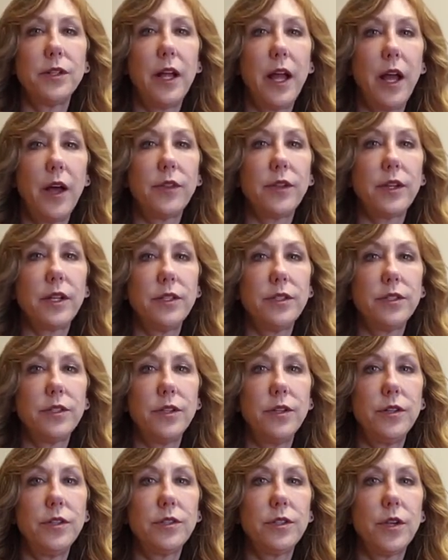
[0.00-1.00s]
health
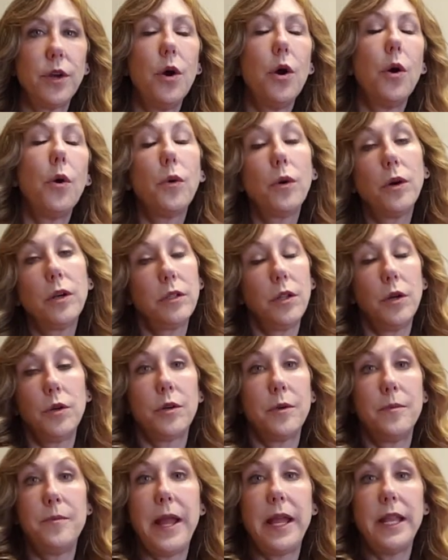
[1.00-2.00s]
concerns or a
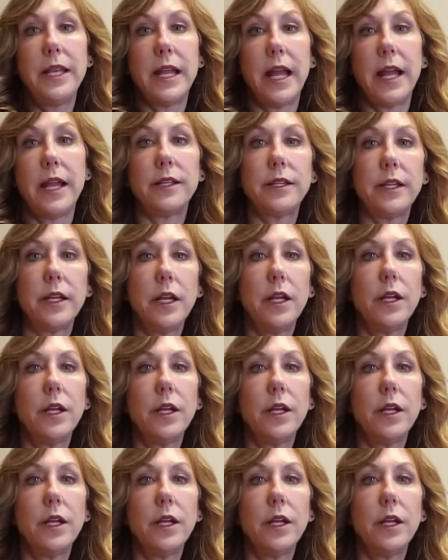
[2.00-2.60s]
local mandate